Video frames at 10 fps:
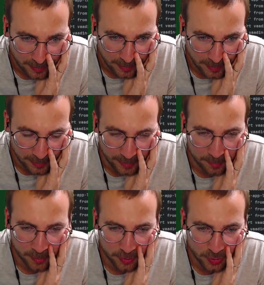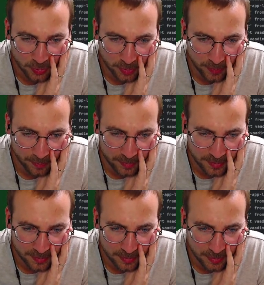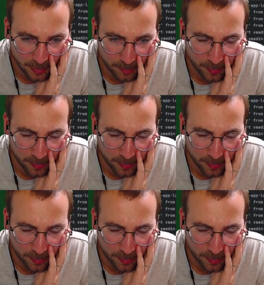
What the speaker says: And I'm not sure if this top